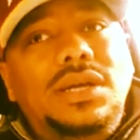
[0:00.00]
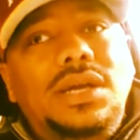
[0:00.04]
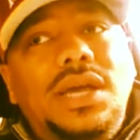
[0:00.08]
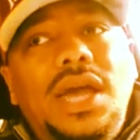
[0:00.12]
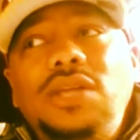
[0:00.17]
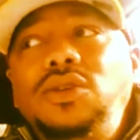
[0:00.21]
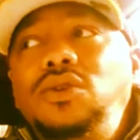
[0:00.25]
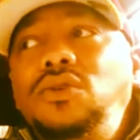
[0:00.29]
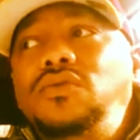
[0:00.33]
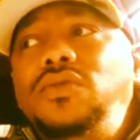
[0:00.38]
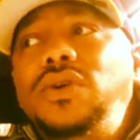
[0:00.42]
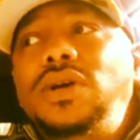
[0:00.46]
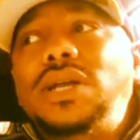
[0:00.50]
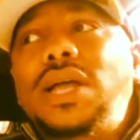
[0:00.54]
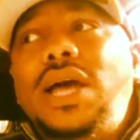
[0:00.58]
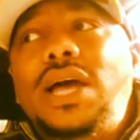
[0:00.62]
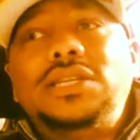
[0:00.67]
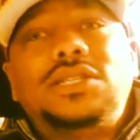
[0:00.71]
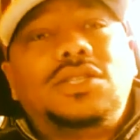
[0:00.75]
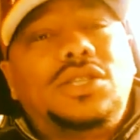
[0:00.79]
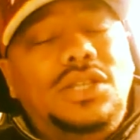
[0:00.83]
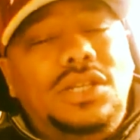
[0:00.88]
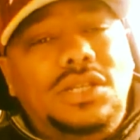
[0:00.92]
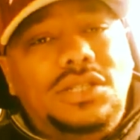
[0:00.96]
and you
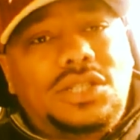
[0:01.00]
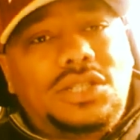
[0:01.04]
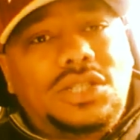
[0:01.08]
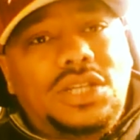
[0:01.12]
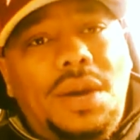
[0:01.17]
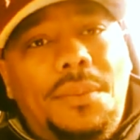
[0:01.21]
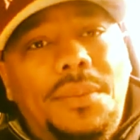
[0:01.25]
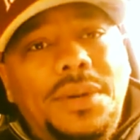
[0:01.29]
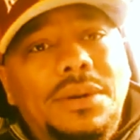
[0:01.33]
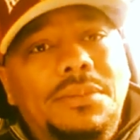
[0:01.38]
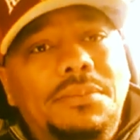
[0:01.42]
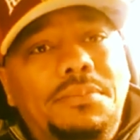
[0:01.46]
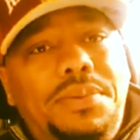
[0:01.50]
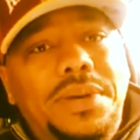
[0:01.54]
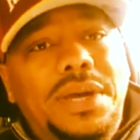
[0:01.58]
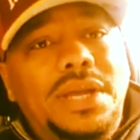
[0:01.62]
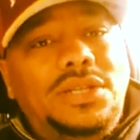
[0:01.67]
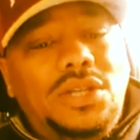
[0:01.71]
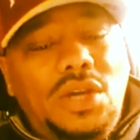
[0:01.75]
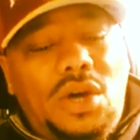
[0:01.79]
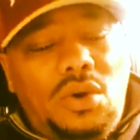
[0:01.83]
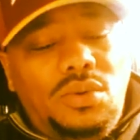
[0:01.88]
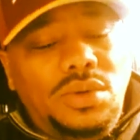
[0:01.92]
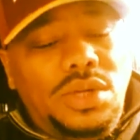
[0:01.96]
realize some of them
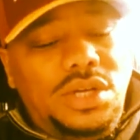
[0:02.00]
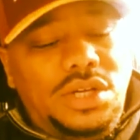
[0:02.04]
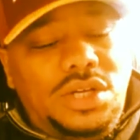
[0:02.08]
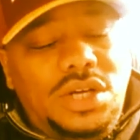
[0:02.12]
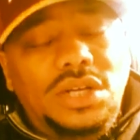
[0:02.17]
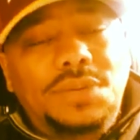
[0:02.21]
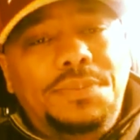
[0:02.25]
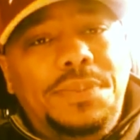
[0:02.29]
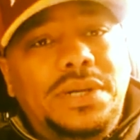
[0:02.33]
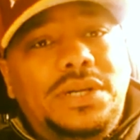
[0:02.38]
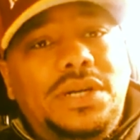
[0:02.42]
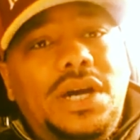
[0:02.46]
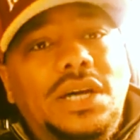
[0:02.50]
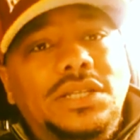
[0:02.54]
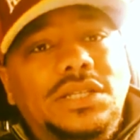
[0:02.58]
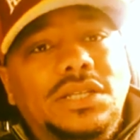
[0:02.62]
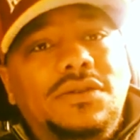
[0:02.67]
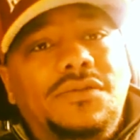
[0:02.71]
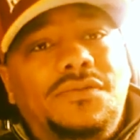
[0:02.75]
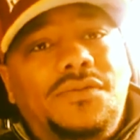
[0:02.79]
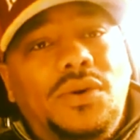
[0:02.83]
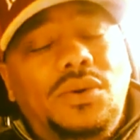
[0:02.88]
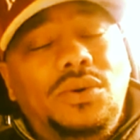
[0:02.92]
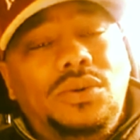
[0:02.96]
beats only good because of
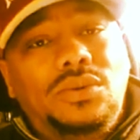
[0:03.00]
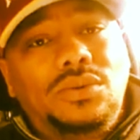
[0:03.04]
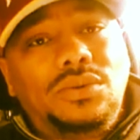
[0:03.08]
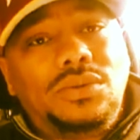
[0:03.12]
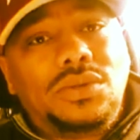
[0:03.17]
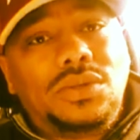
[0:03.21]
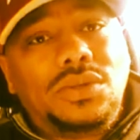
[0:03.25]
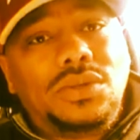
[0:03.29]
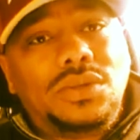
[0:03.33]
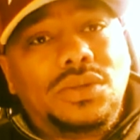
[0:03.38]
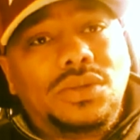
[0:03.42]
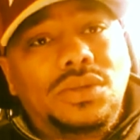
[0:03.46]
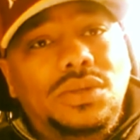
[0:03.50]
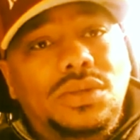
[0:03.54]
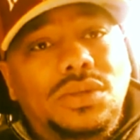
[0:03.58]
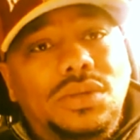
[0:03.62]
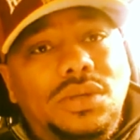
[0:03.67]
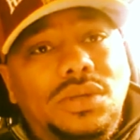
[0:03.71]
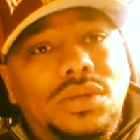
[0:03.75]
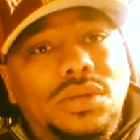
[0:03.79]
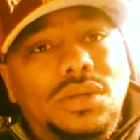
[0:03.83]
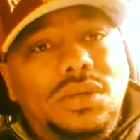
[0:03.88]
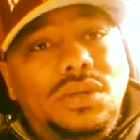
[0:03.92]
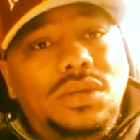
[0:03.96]
the vocals.
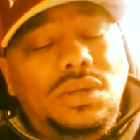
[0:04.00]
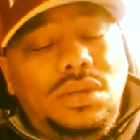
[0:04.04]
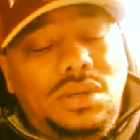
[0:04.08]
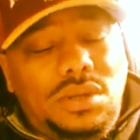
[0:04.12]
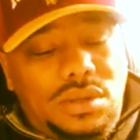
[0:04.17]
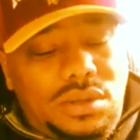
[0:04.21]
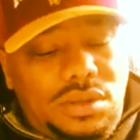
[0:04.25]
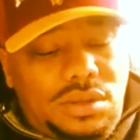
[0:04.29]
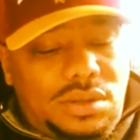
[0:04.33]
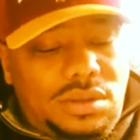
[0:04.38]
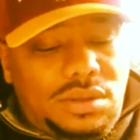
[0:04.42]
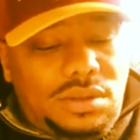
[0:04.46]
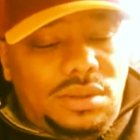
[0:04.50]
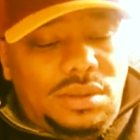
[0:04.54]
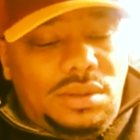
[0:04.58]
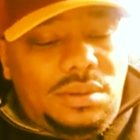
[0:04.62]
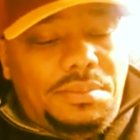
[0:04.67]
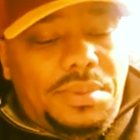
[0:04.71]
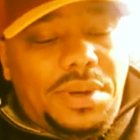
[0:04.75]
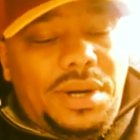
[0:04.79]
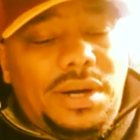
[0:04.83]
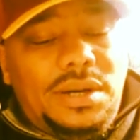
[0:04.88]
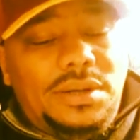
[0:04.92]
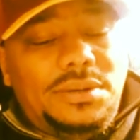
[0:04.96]

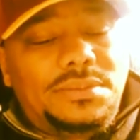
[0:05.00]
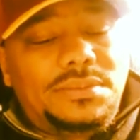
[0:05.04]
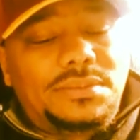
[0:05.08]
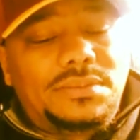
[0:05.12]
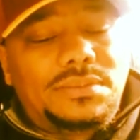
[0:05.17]
But